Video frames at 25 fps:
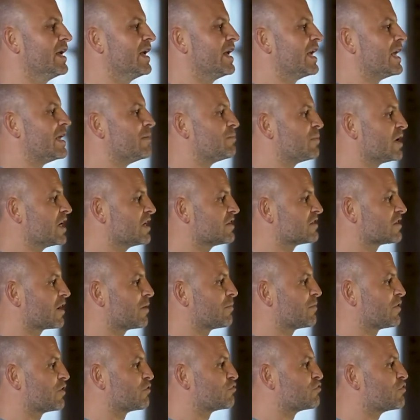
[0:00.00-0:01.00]
He picked
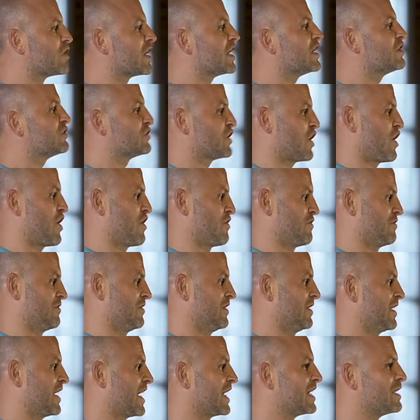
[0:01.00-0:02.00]
up the ringtone
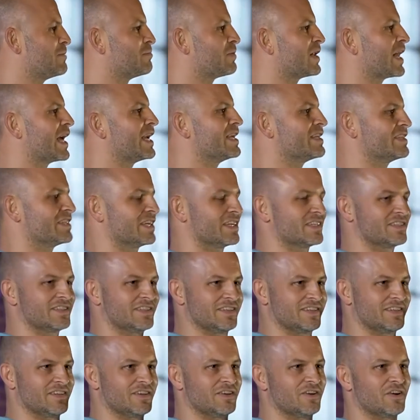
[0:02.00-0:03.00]
and he played it
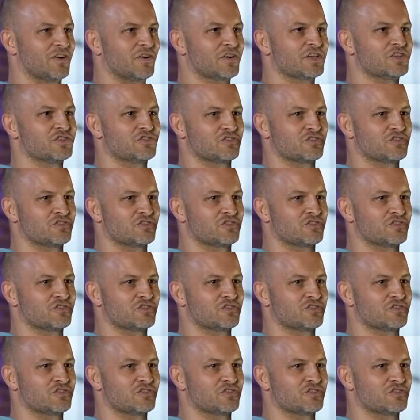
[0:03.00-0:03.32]
on his